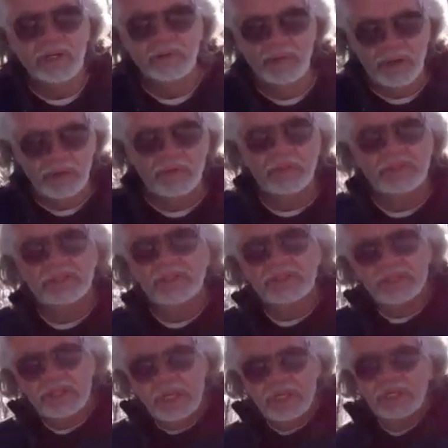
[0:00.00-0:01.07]
about was this
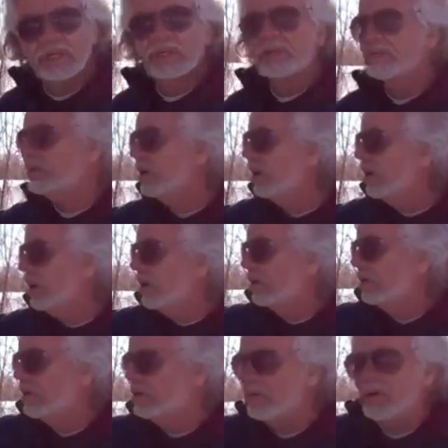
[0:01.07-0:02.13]
cycle of
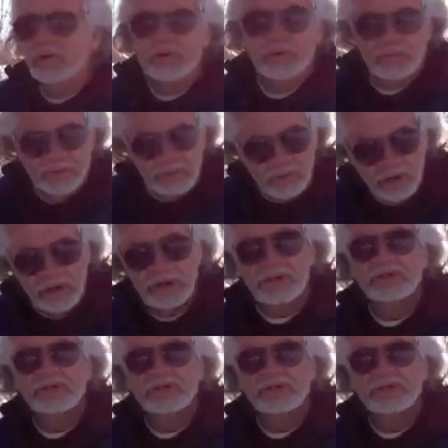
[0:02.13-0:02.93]
from water